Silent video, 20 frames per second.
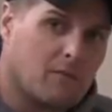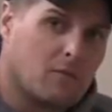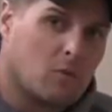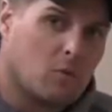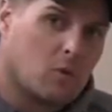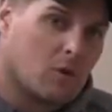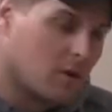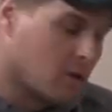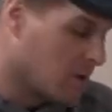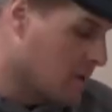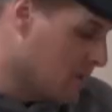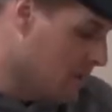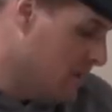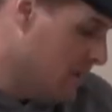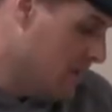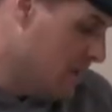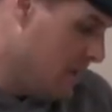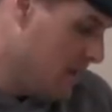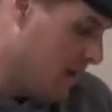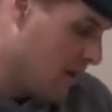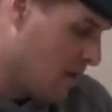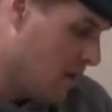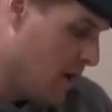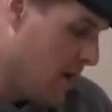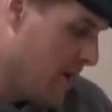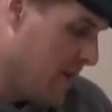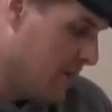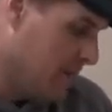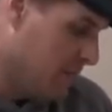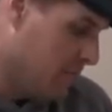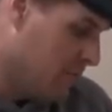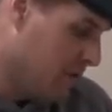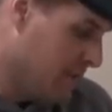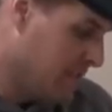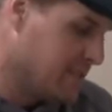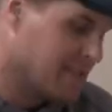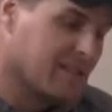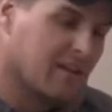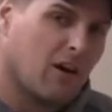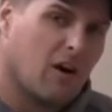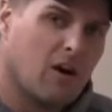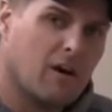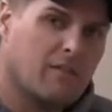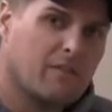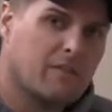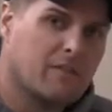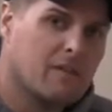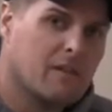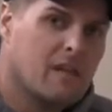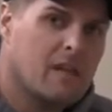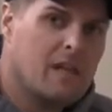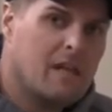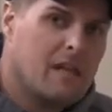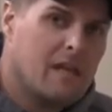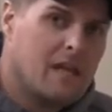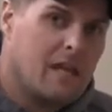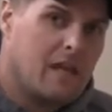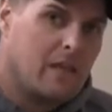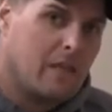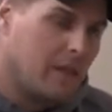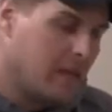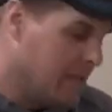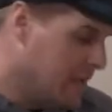after work. I'll go ahead and rinse it off, and